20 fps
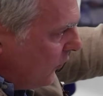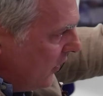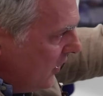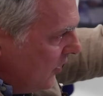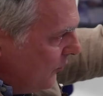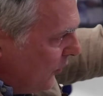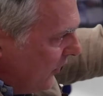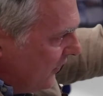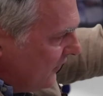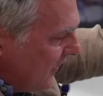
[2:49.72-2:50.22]

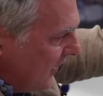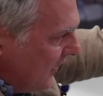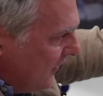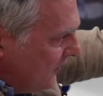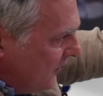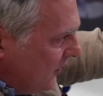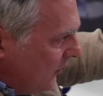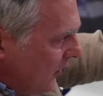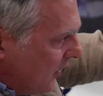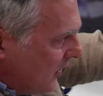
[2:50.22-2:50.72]
really precise
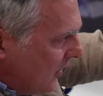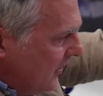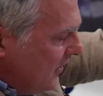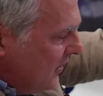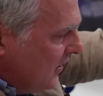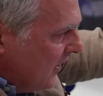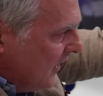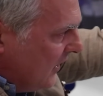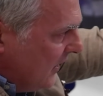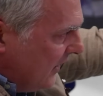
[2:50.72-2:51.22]

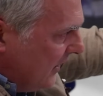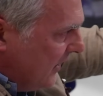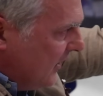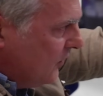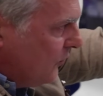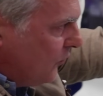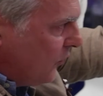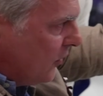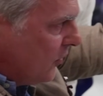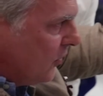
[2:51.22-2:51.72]
directly
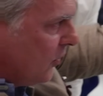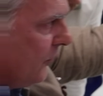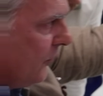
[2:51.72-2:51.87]
in front